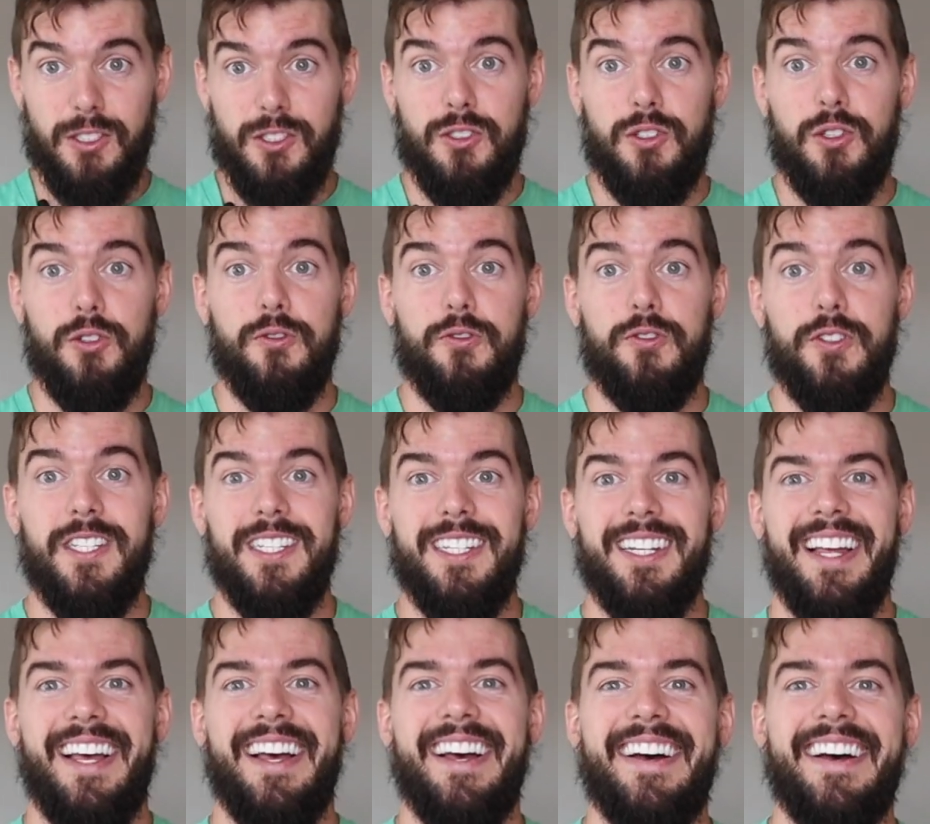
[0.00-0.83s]
2
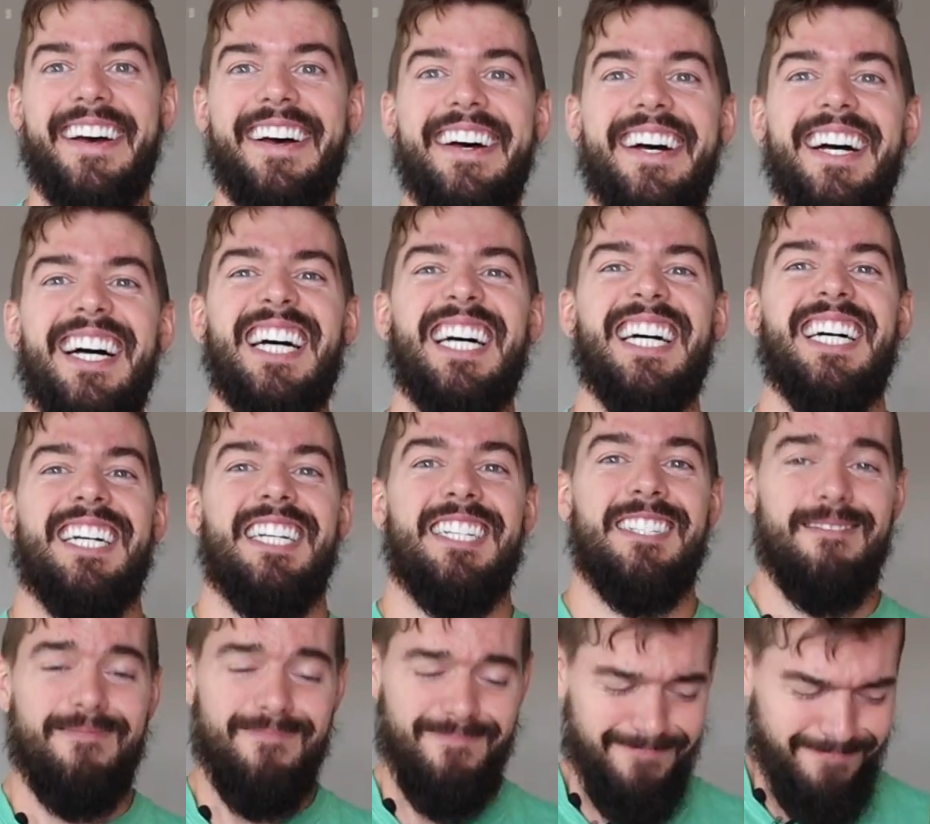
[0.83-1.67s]
feet
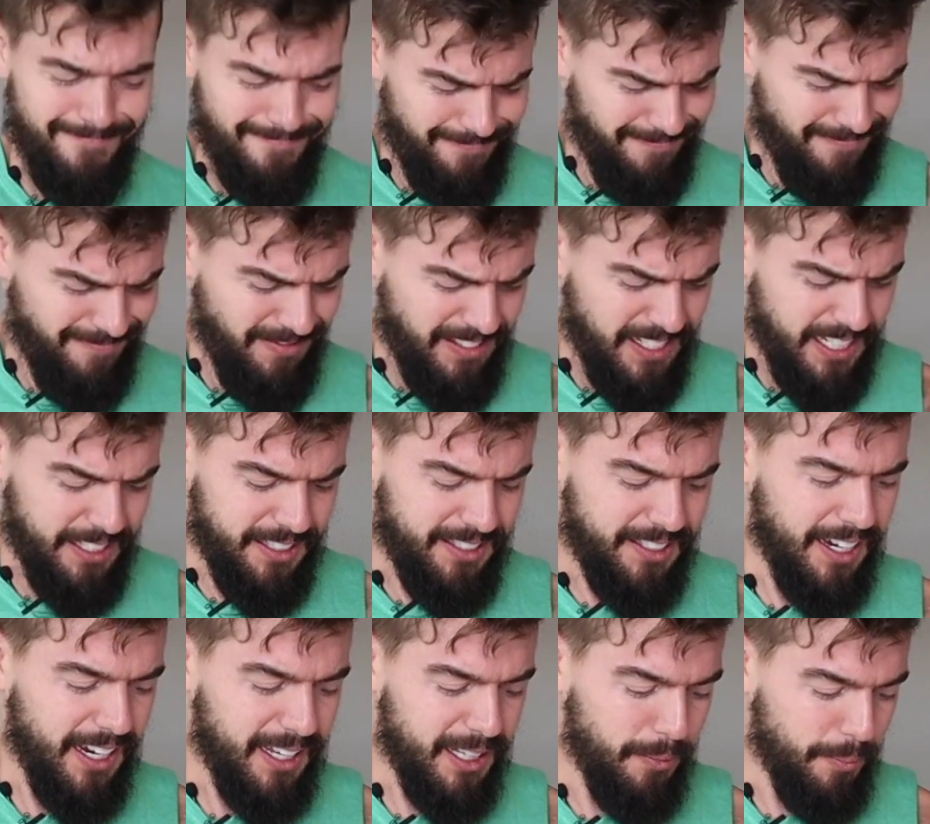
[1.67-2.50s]

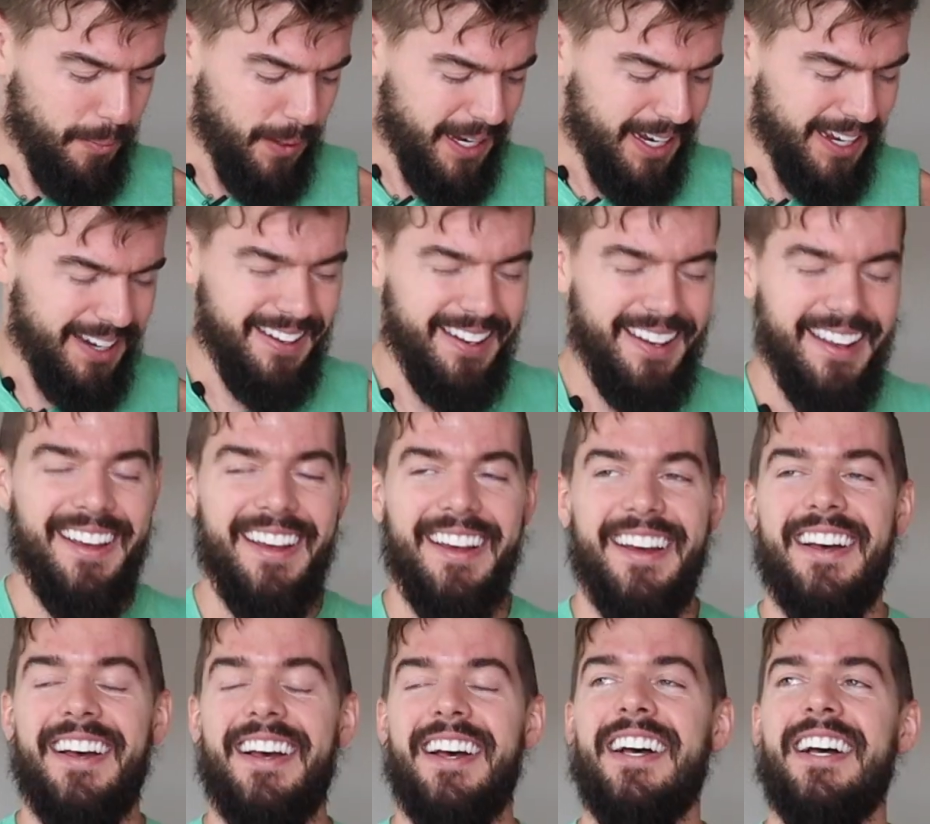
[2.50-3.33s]
inside the band.
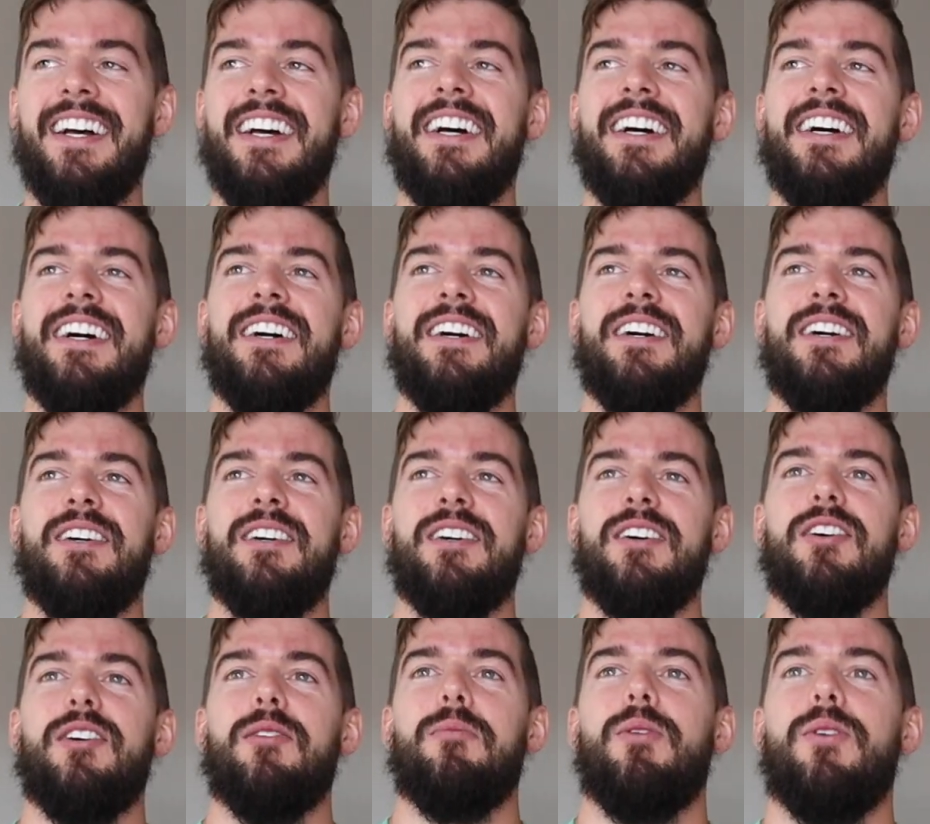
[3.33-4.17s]

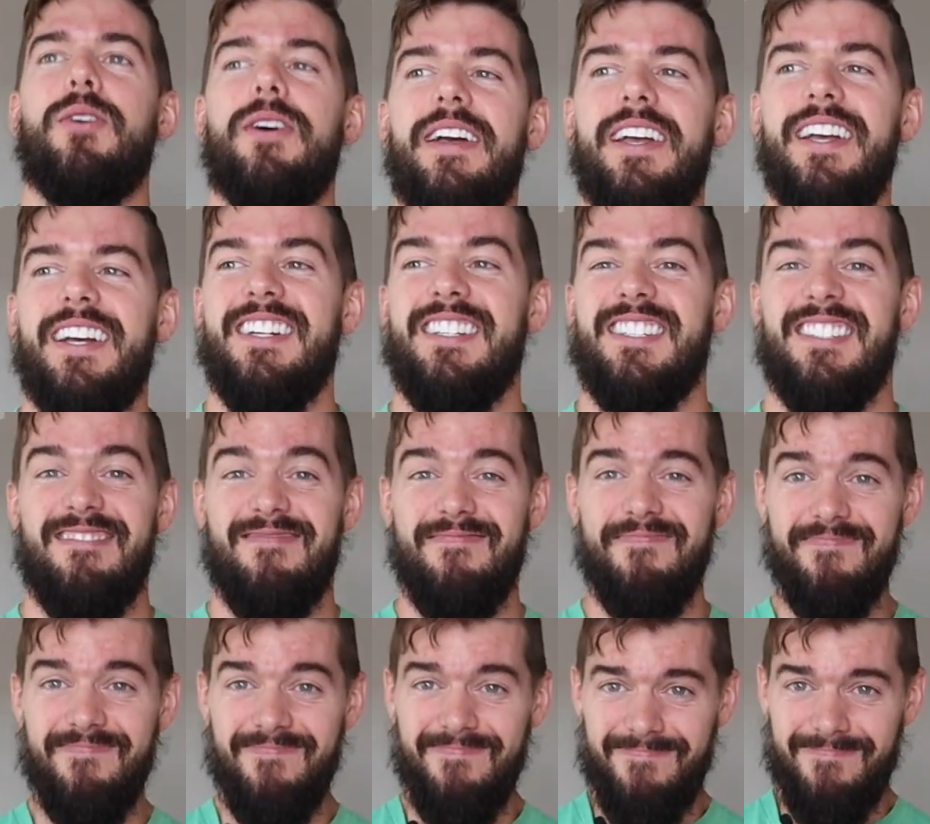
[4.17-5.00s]
Oh boy.
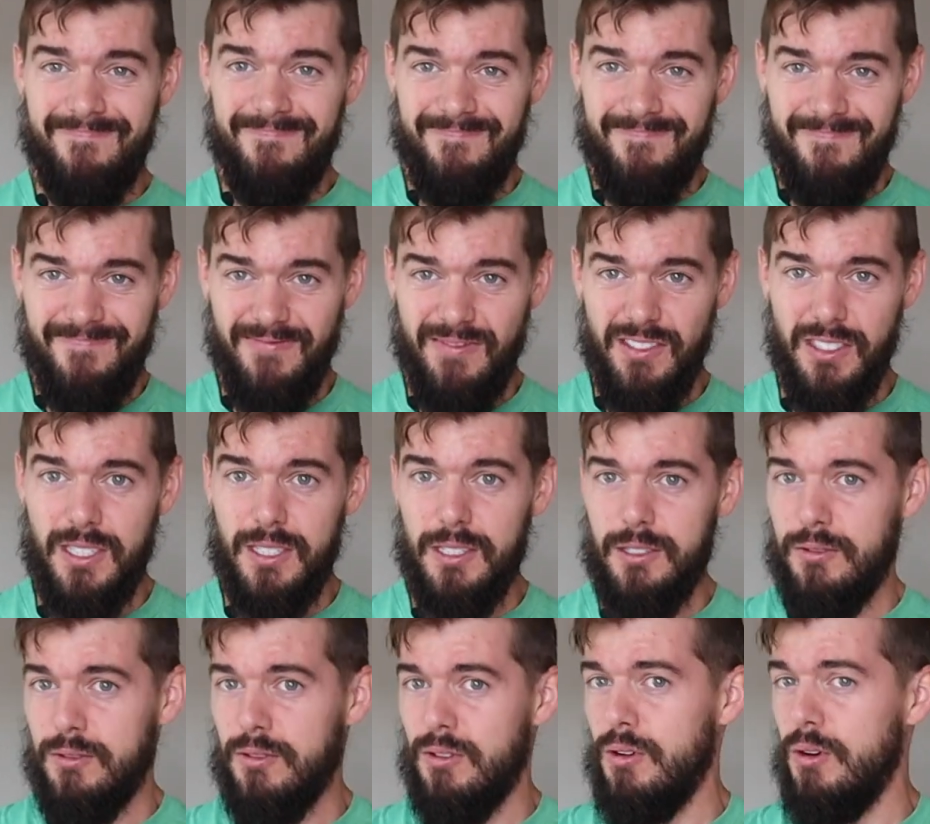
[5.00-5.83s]

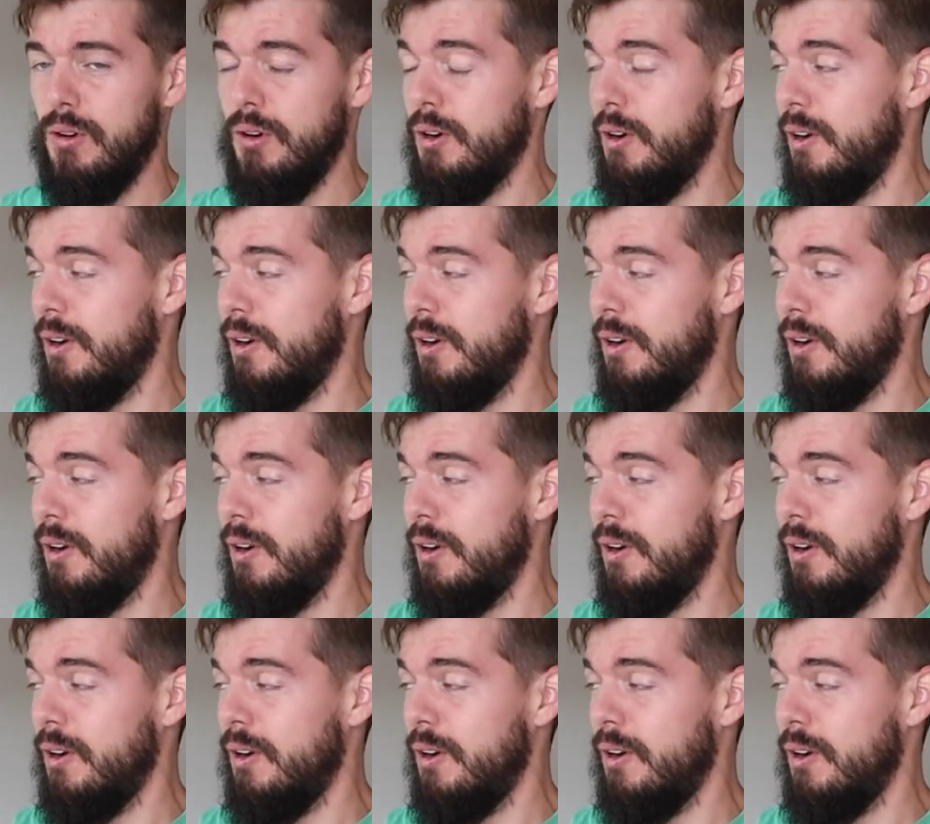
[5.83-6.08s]
Ooh.